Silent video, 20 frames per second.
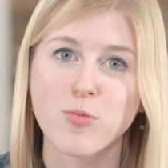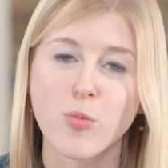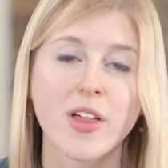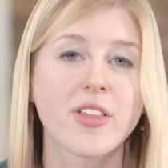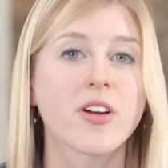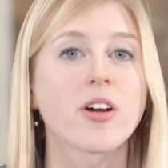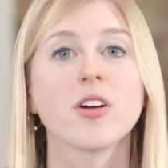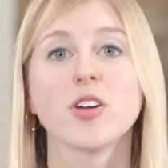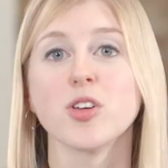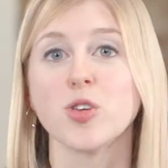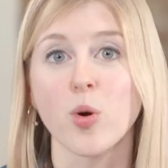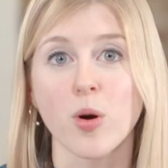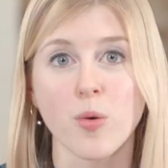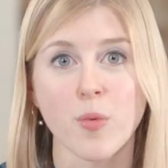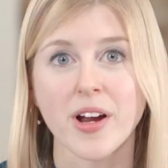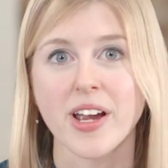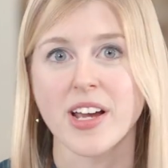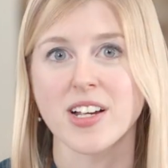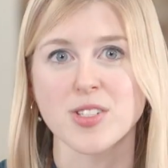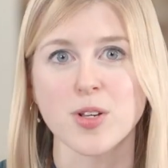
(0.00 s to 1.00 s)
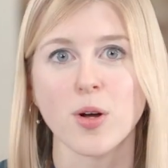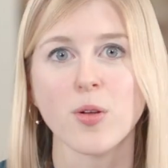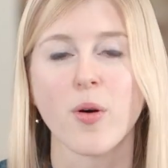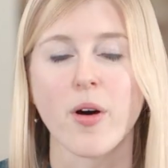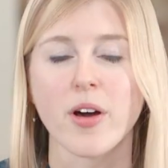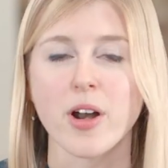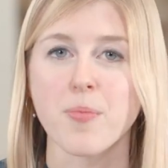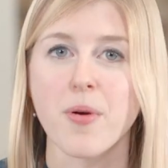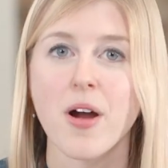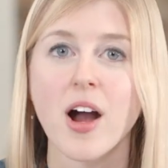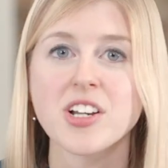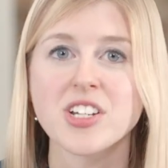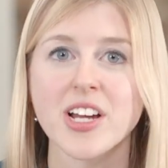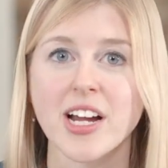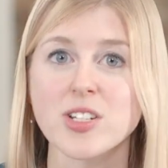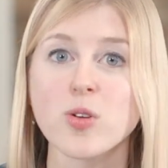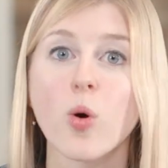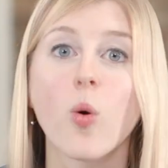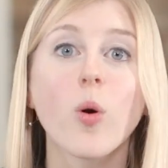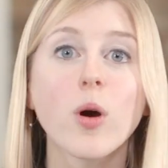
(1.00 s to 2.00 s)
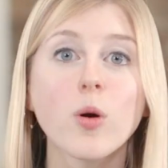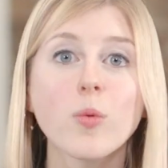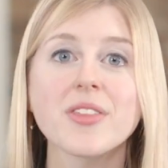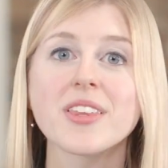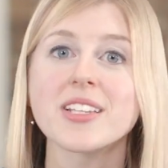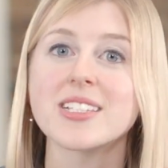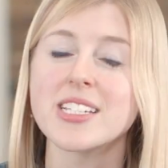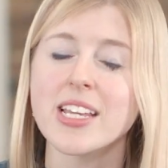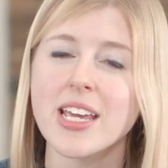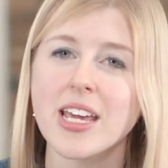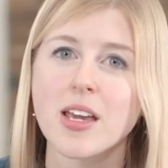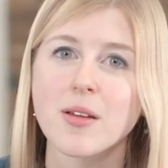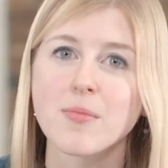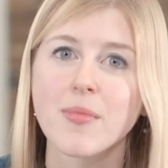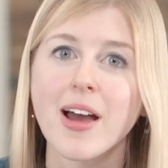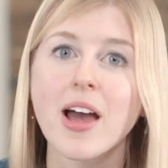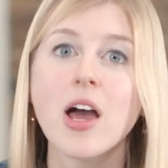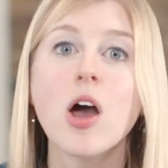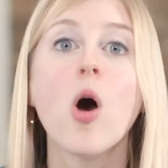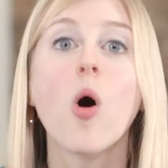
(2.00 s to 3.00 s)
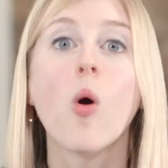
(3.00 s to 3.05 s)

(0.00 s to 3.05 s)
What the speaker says: whether you're working solo on a project or with a team,